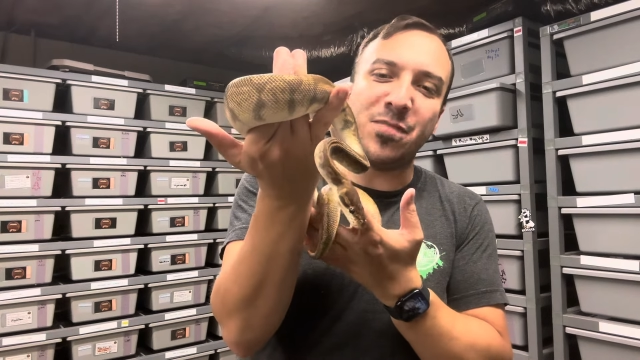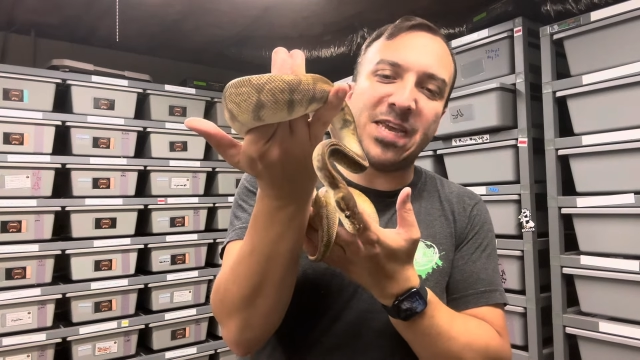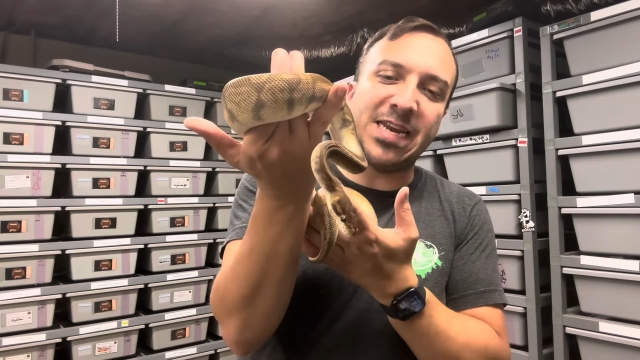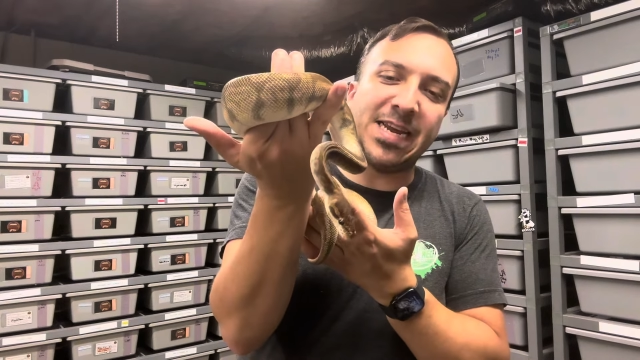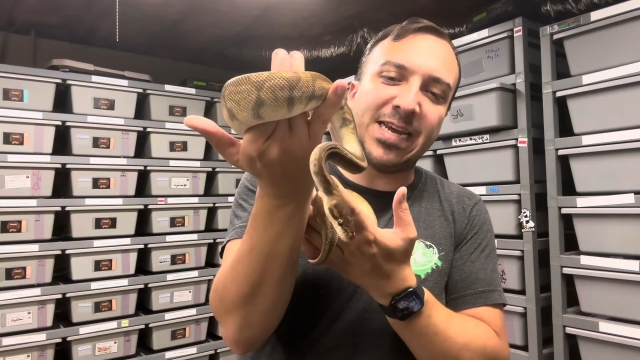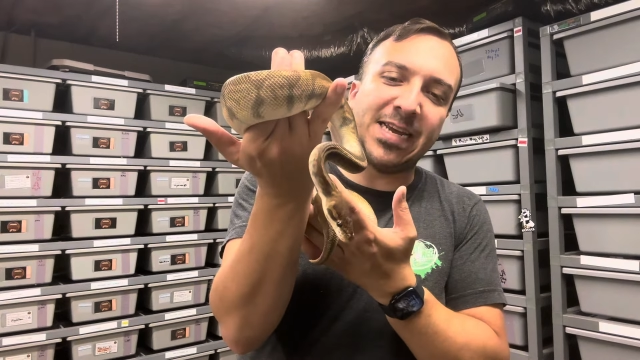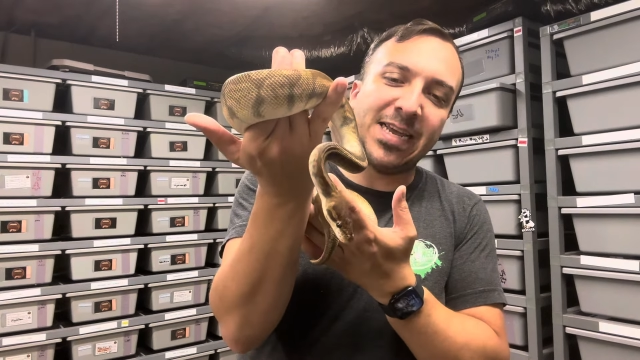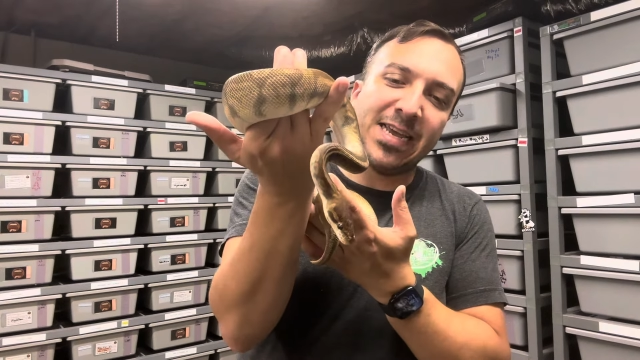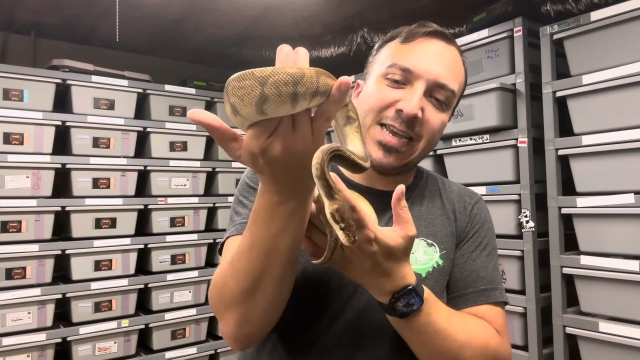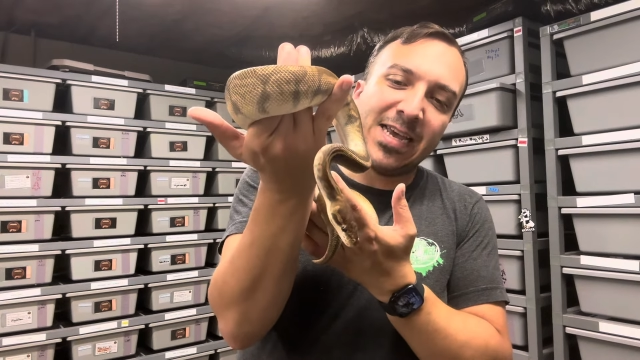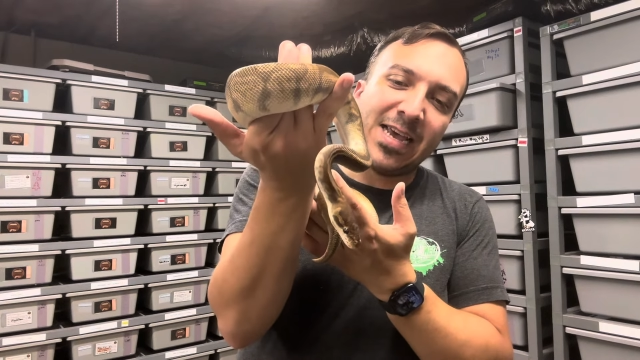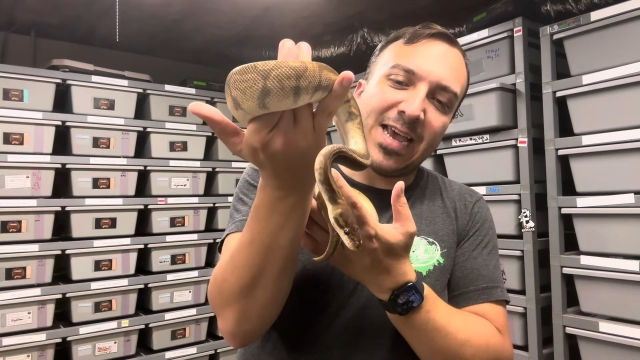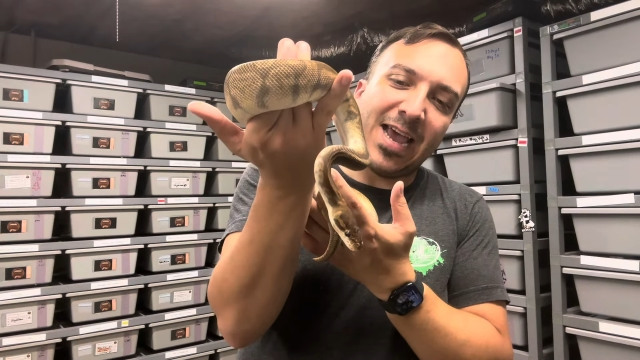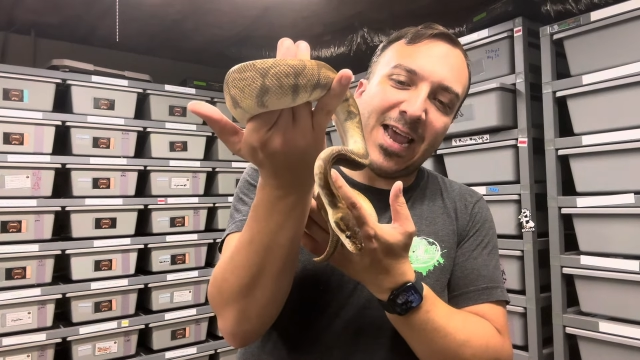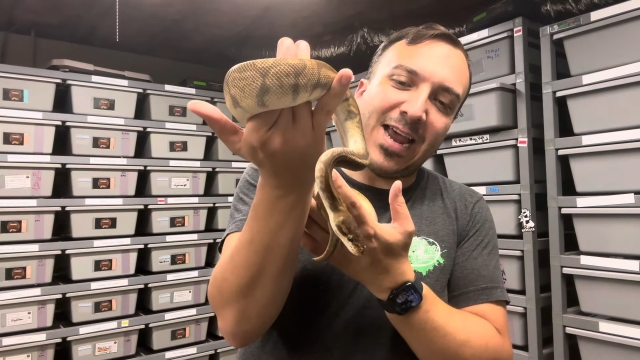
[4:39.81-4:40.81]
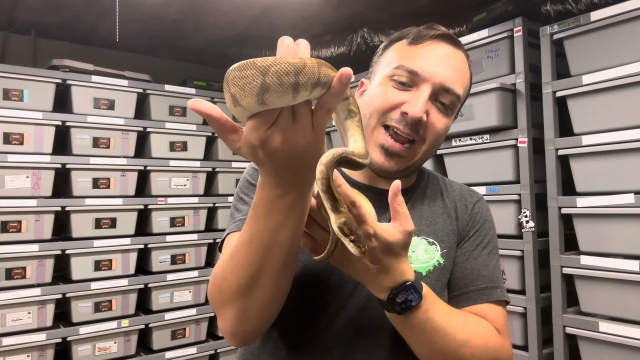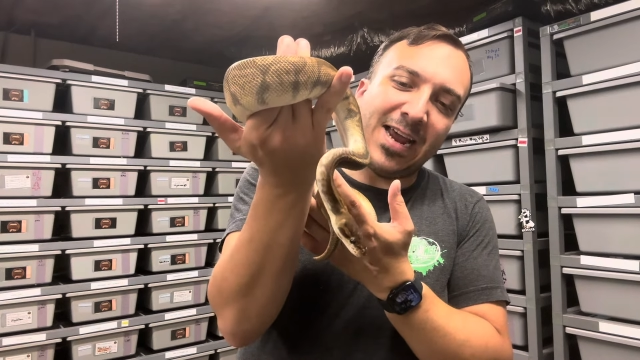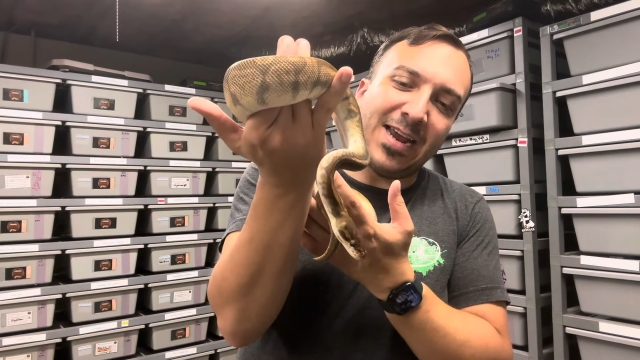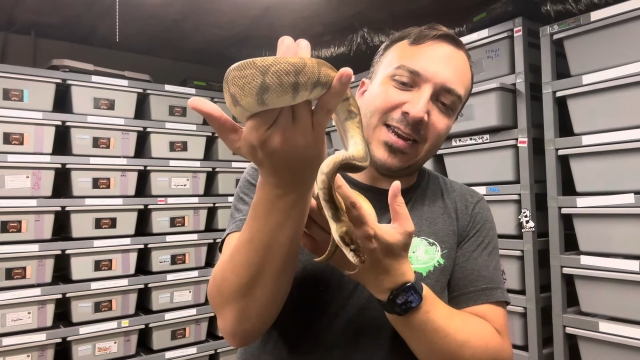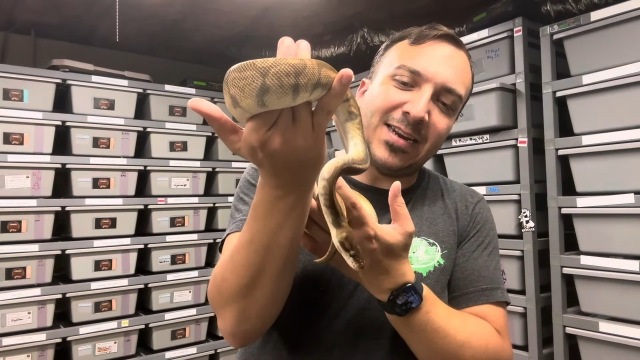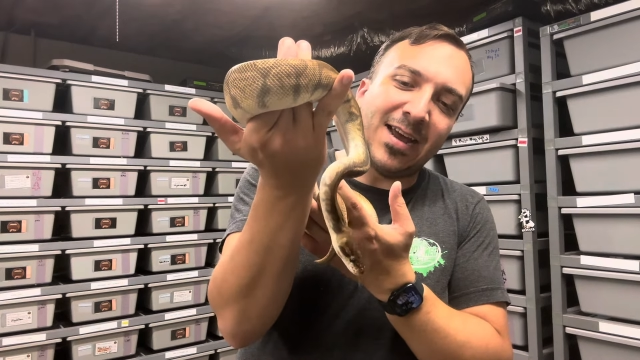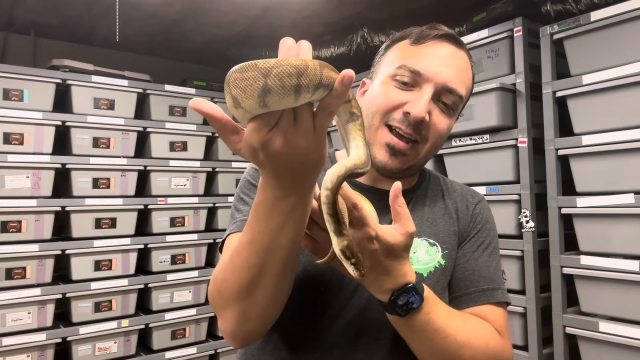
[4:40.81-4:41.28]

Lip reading: meaning. And,